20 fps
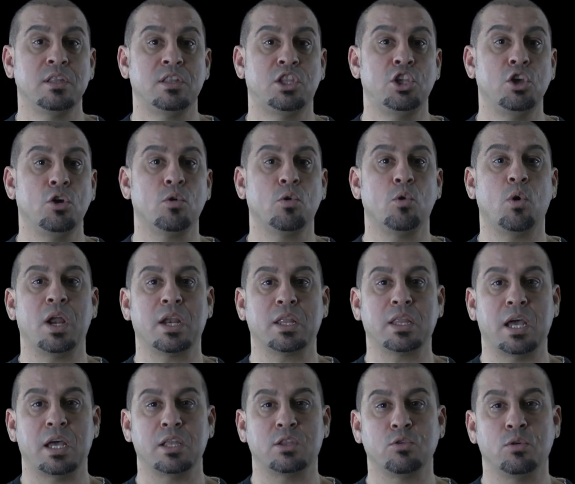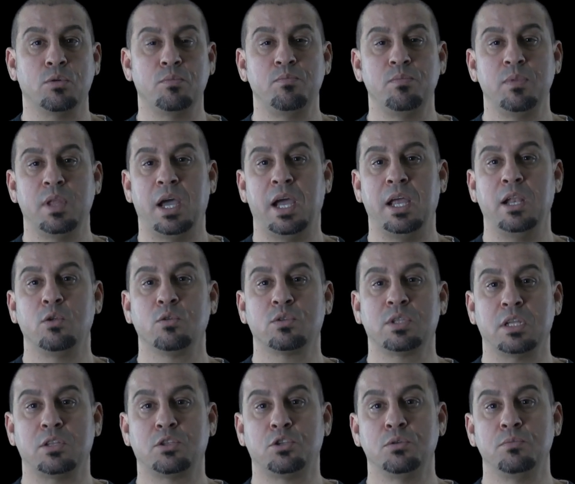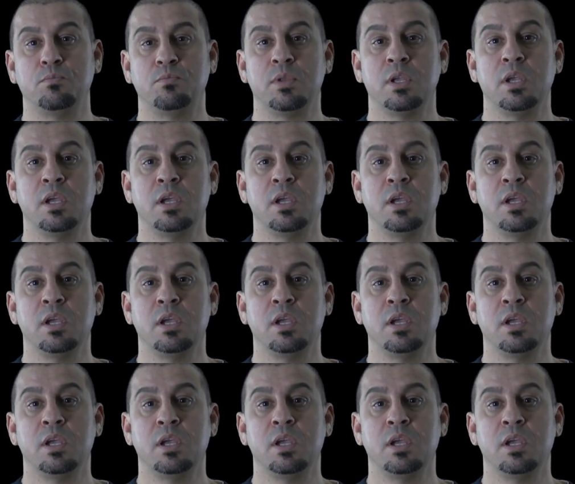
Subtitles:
Ti ho guardato, I looked at you.